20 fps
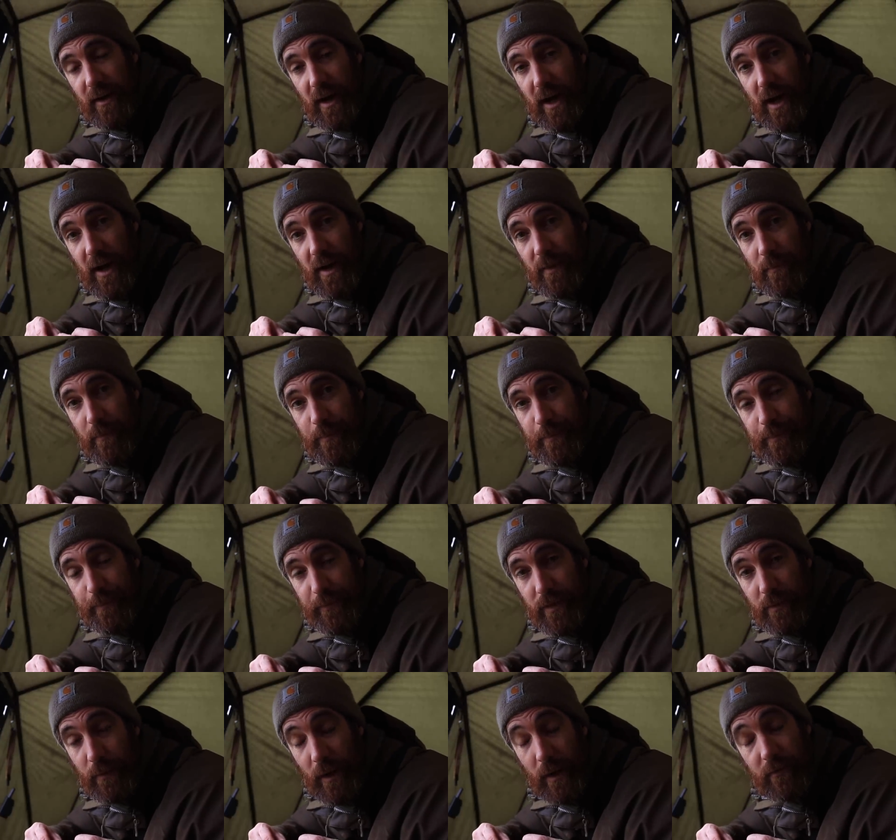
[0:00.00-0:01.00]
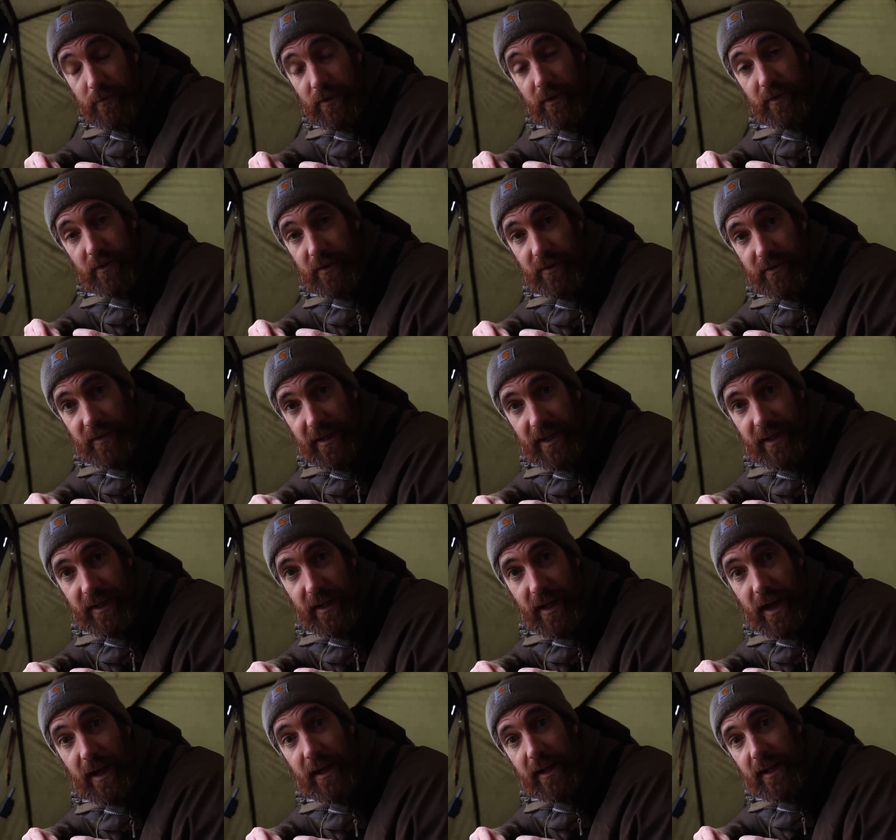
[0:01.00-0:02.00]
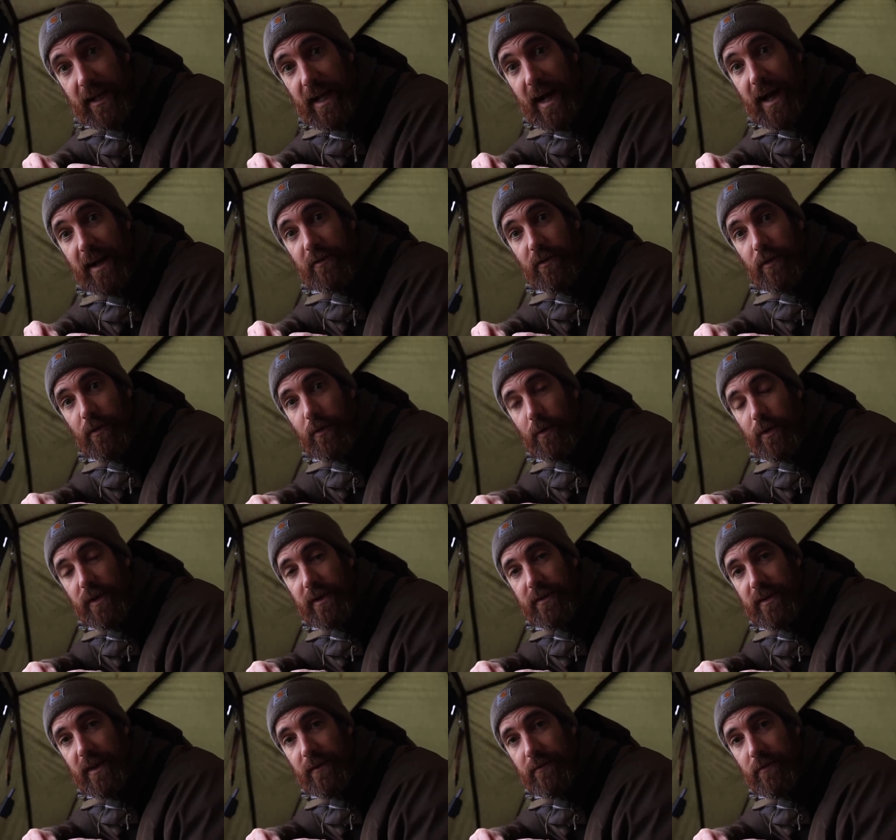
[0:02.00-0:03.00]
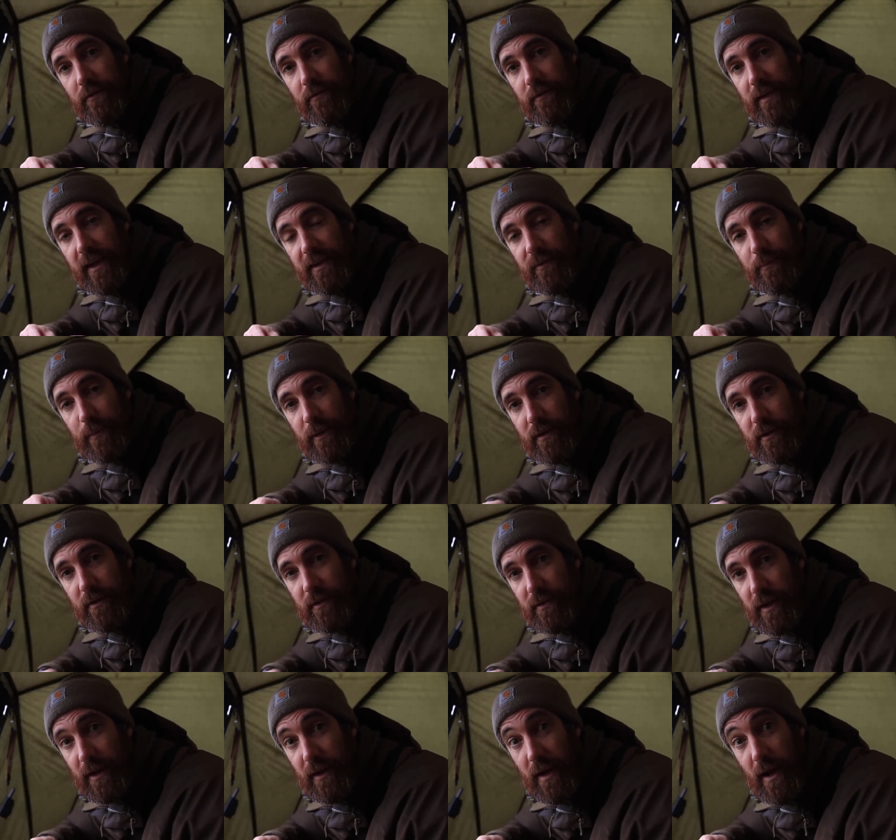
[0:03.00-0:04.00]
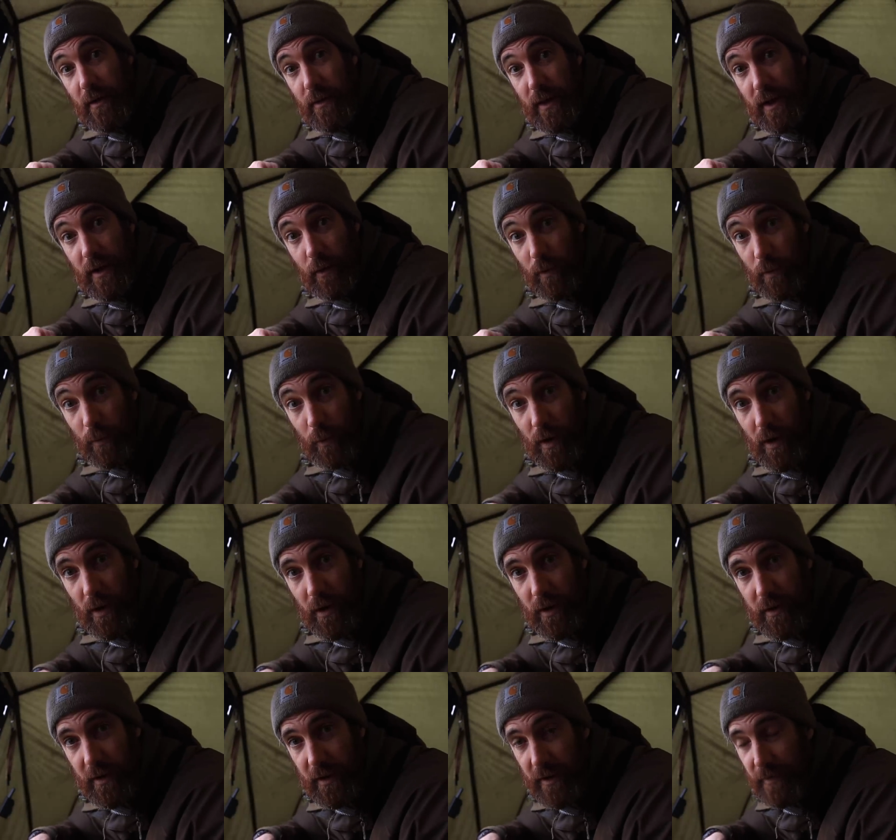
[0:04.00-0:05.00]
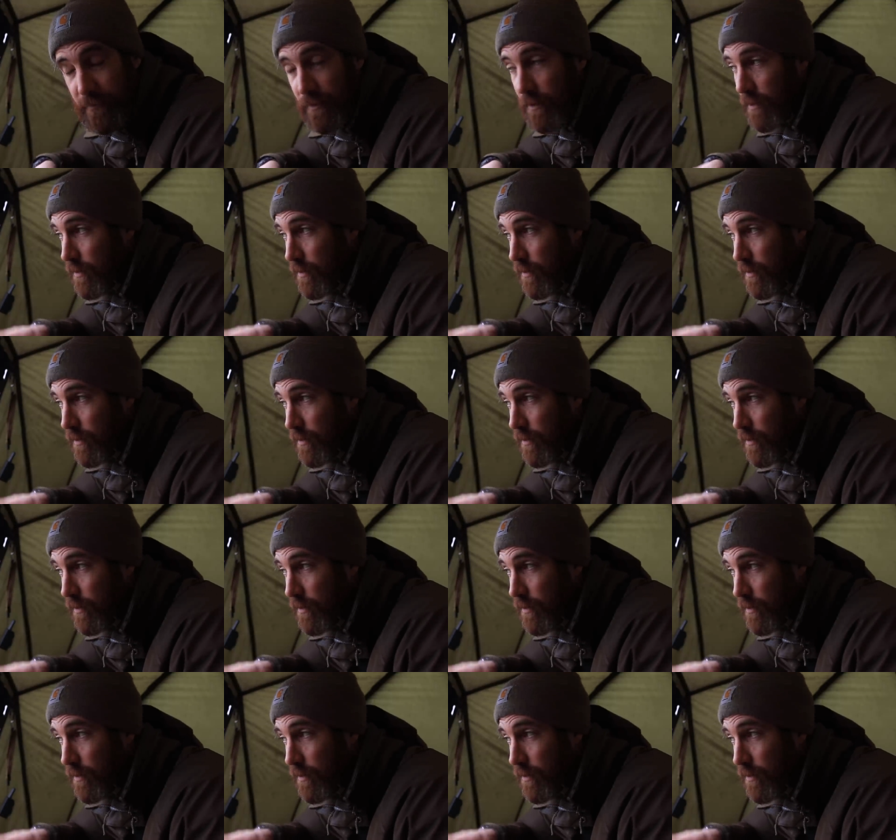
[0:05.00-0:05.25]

um, well just to see that I can catch on all these different rigs because I know they all work and I've